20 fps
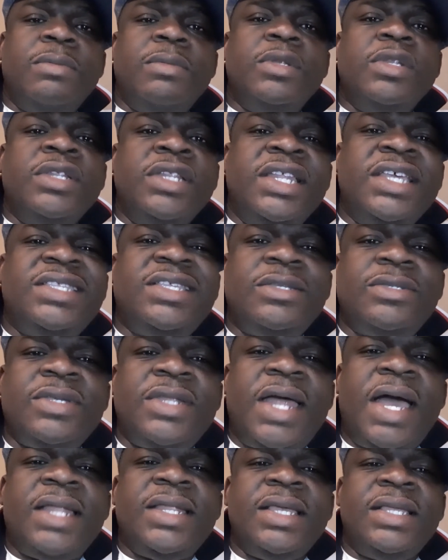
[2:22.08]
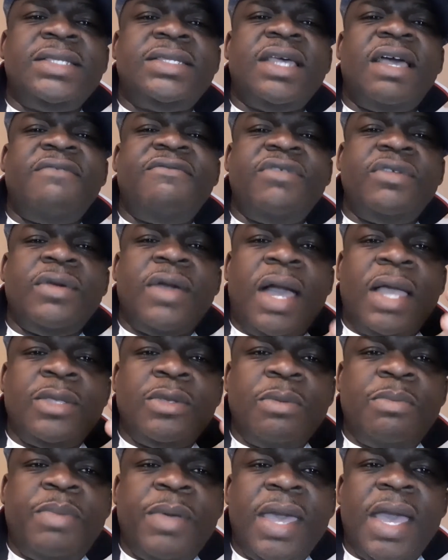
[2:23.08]
listen to that interview and
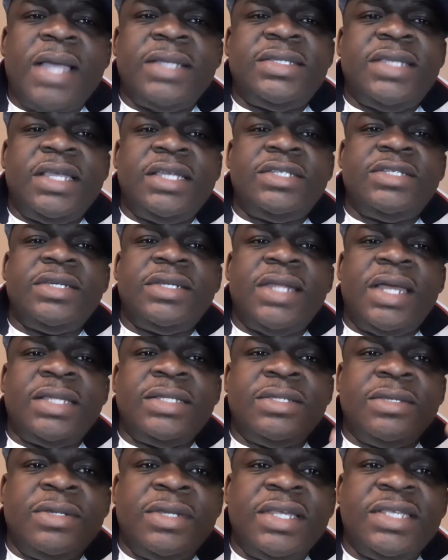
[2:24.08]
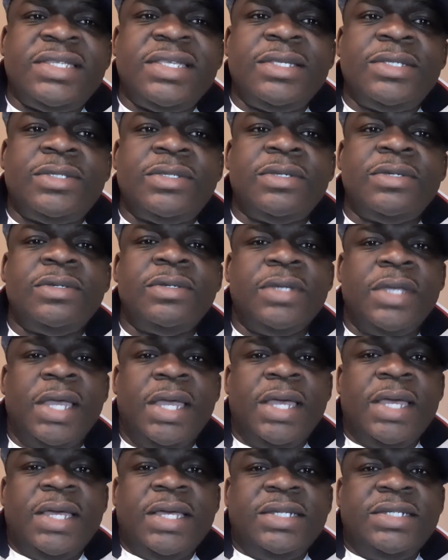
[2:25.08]
you pay attention and you listen to
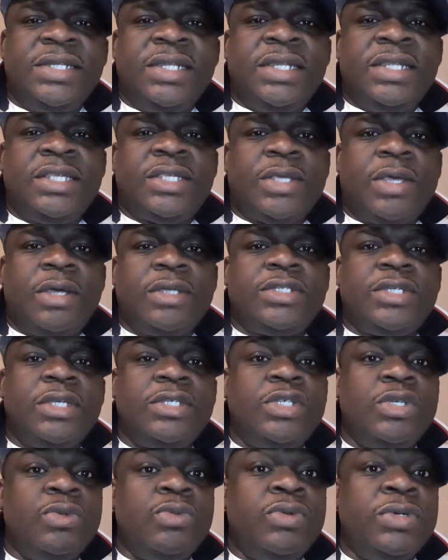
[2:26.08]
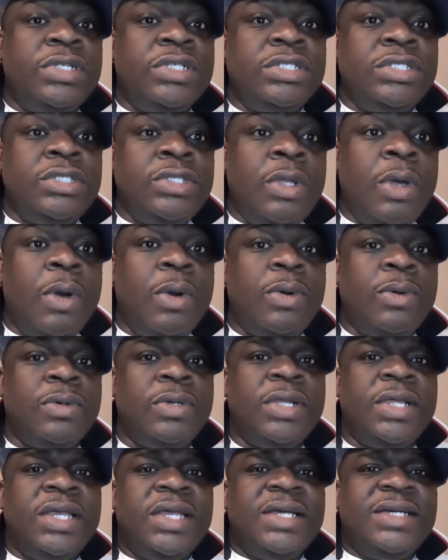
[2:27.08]
the discussion, you will know
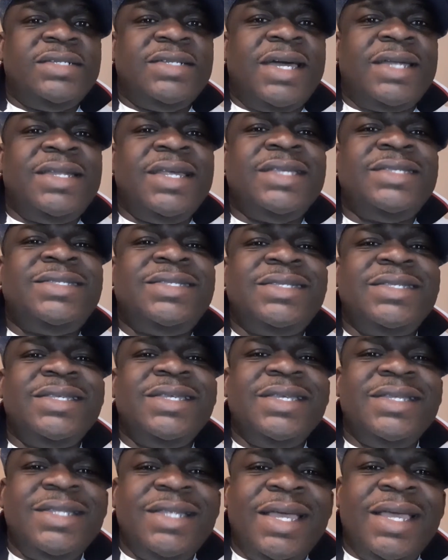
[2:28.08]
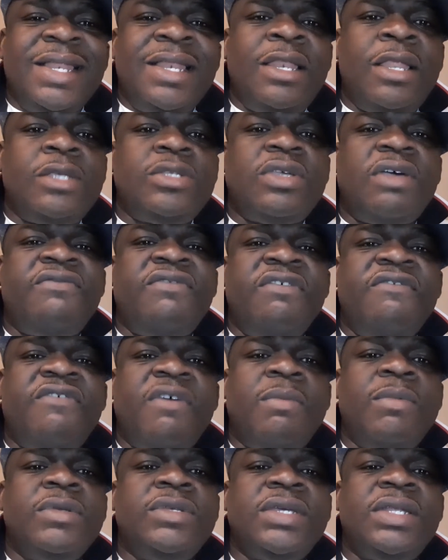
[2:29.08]
that there's a lot of
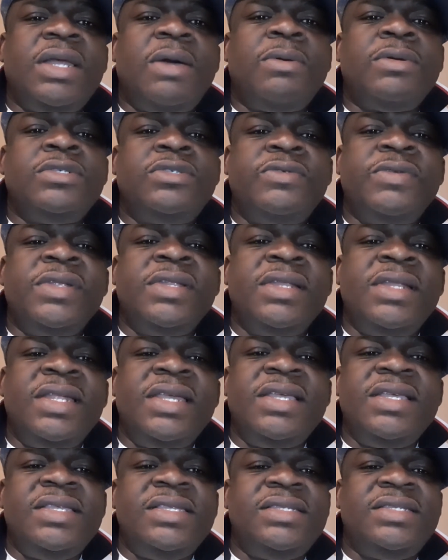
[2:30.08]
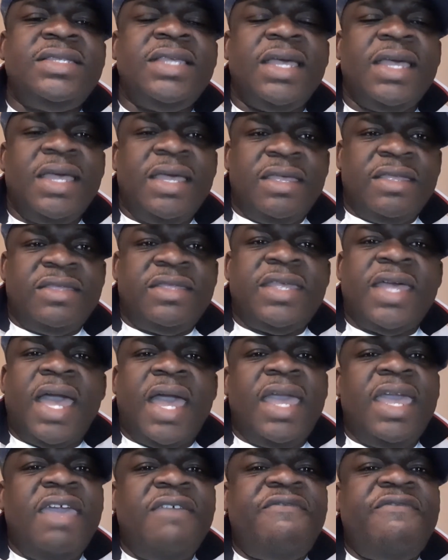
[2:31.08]
information that was released
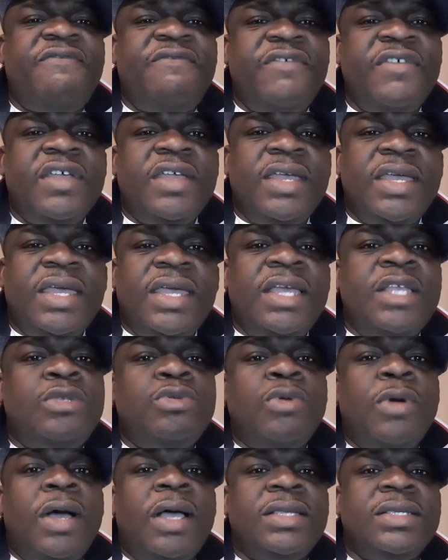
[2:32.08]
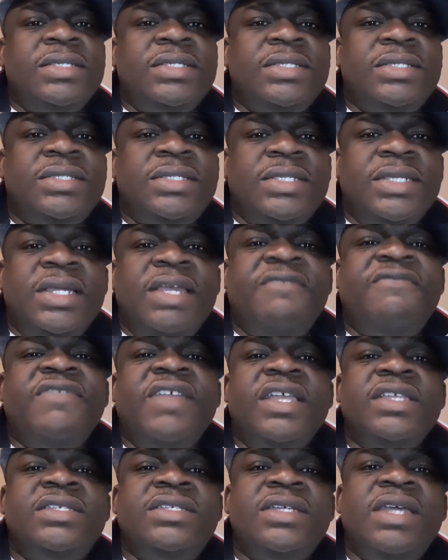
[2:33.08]
there. If
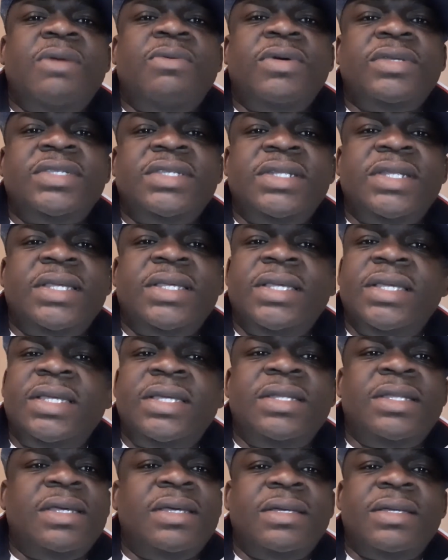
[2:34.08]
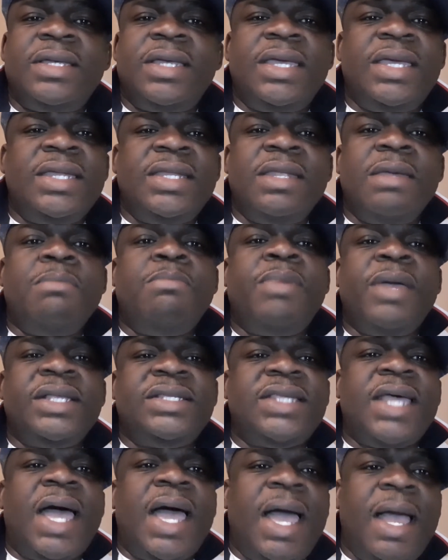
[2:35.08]
Nigeria was in a
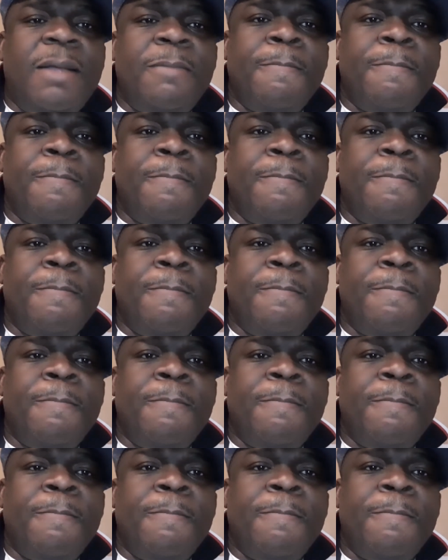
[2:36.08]
better